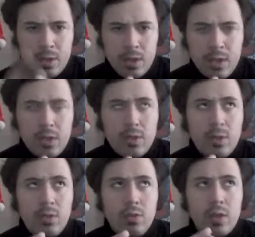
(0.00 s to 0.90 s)
the
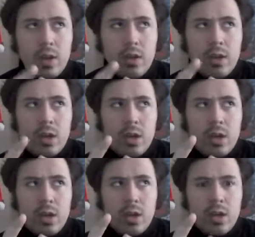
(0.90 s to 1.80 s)
LCU
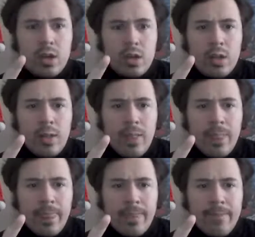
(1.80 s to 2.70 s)
trailer,
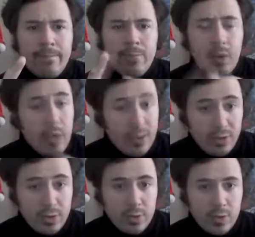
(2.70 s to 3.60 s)
the
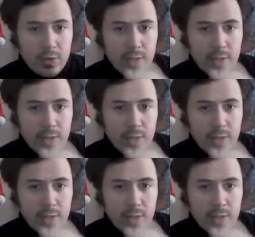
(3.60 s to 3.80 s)
Legends.